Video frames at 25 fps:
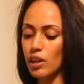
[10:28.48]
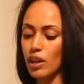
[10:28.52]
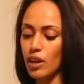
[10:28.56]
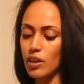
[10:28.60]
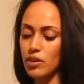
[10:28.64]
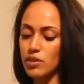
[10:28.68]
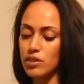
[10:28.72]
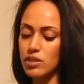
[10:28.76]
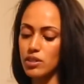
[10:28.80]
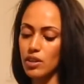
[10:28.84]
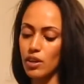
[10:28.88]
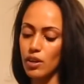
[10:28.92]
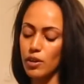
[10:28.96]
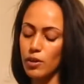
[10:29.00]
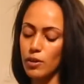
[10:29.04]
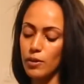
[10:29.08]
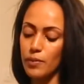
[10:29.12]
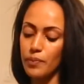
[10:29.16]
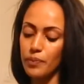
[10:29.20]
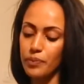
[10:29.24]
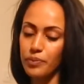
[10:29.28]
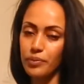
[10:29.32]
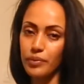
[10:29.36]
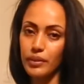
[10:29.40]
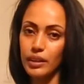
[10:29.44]
clothes, so
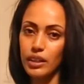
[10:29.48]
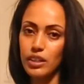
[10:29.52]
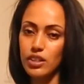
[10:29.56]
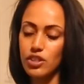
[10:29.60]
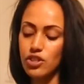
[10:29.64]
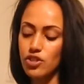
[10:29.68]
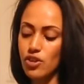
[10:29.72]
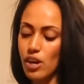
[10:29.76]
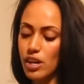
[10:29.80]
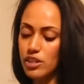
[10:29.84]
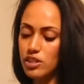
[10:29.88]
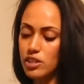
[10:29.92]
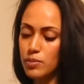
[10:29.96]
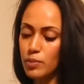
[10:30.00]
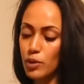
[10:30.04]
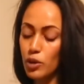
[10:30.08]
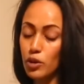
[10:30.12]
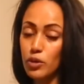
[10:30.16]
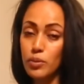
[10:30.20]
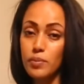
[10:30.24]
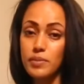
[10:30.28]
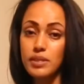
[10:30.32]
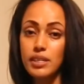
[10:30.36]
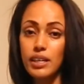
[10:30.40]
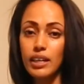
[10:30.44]
tracksuit
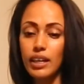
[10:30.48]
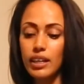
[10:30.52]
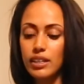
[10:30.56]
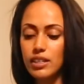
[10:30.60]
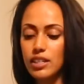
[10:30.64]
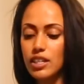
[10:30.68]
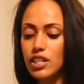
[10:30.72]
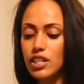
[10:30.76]
bottoms and a